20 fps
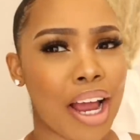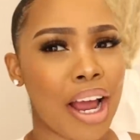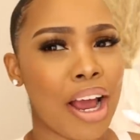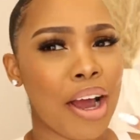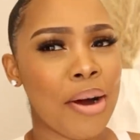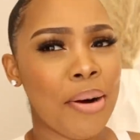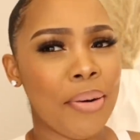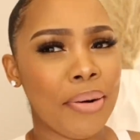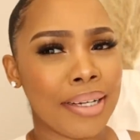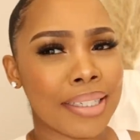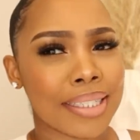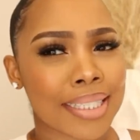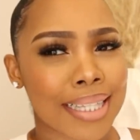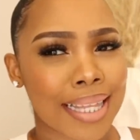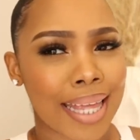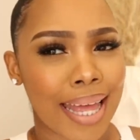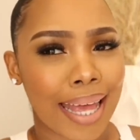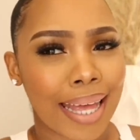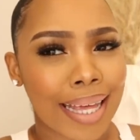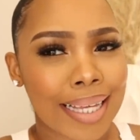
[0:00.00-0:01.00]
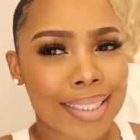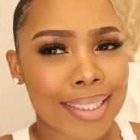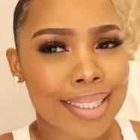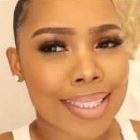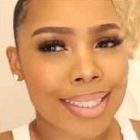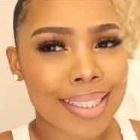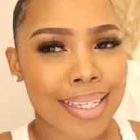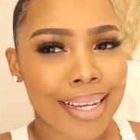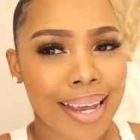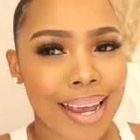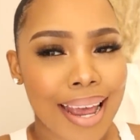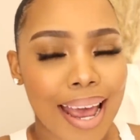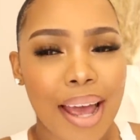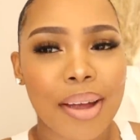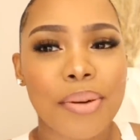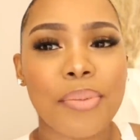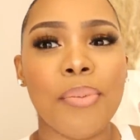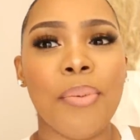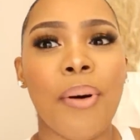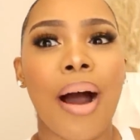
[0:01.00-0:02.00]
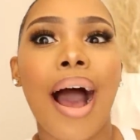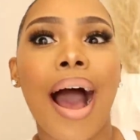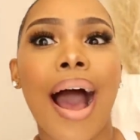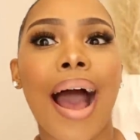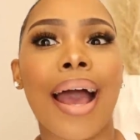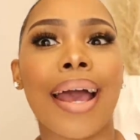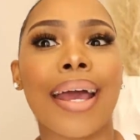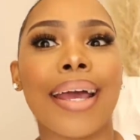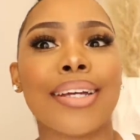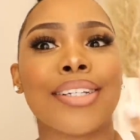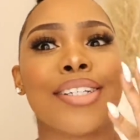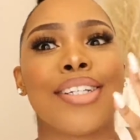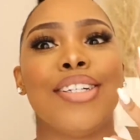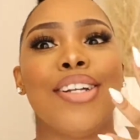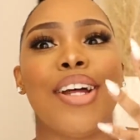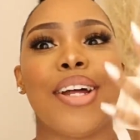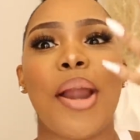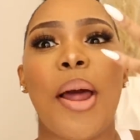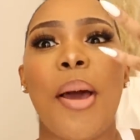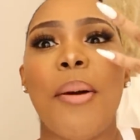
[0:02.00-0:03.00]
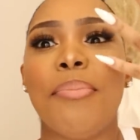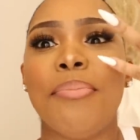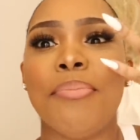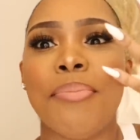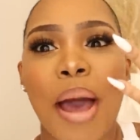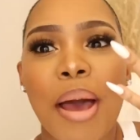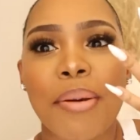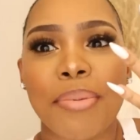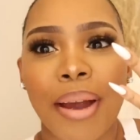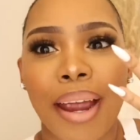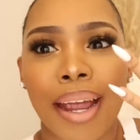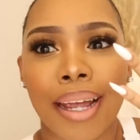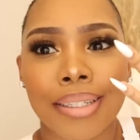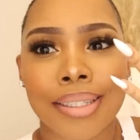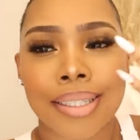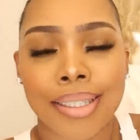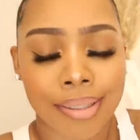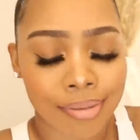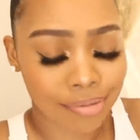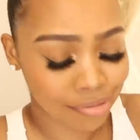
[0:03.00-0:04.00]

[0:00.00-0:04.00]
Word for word: Who is this? And why is she not married?